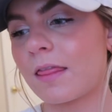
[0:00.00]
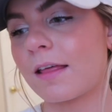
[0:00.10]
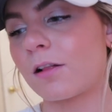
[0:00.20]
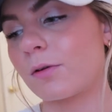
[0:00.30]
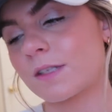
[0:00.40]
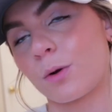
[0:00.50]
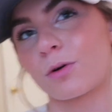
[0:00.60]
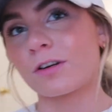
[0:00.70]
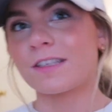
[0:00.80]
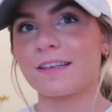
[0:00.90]
the clothes I
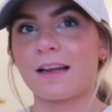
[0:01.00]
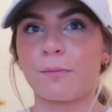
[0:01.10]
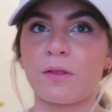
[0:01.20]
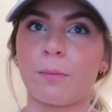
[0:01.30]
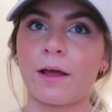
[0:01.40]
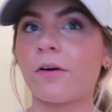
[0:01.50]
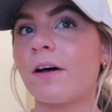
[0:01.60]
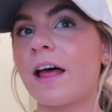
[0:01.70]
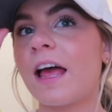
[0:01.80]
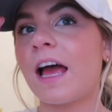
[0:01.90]
ordered didn't come in the
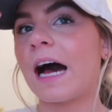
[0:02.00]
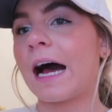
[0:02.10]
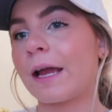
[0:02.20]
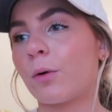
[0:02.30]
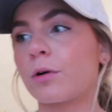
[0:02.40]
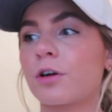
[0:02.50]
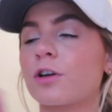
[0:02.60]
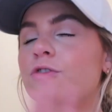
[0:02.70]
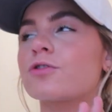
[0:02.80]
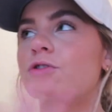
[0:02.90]
mail. I
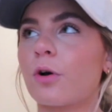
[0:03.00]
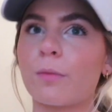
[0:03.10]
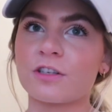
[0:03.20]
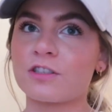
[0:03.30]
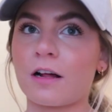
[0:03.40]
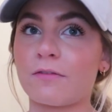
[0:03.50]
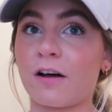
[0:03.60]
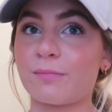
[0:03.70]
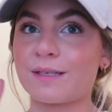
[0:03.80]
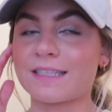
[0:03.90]
ordered so much stuff
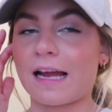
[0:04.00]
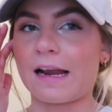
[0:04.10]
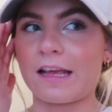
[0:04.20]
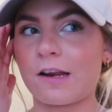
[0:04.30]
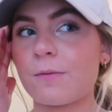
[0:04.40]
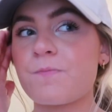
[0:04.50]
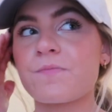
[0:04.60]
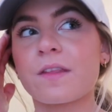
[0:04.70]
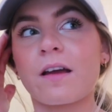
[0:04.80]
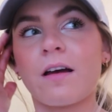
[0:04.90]
off Misguided.
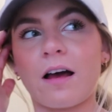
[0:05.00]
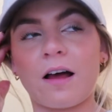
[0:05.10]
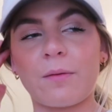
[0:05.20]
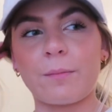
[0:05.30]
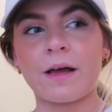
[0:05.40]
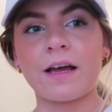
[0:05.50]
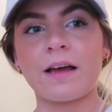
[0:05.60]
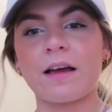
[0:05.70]
I